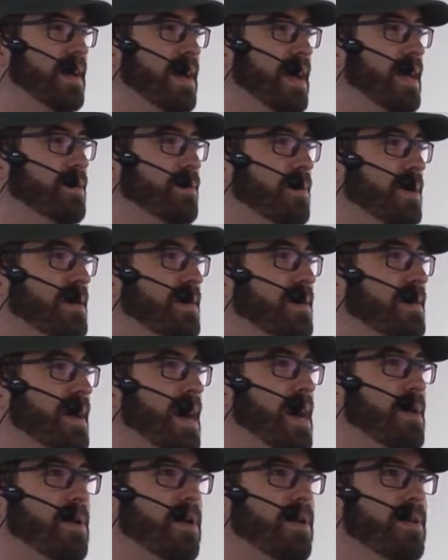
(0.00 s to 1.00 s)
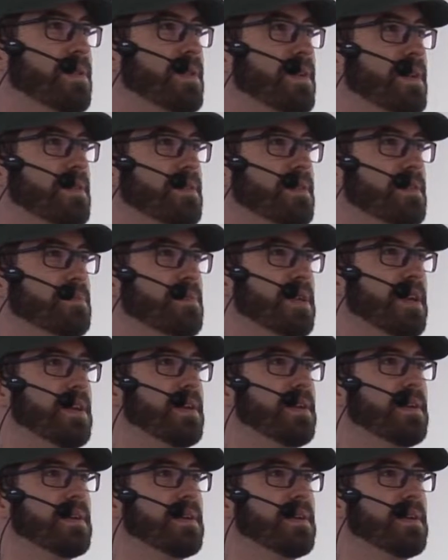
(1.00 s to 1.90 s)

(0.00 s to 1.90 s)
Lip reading: Anyone? How old can this be?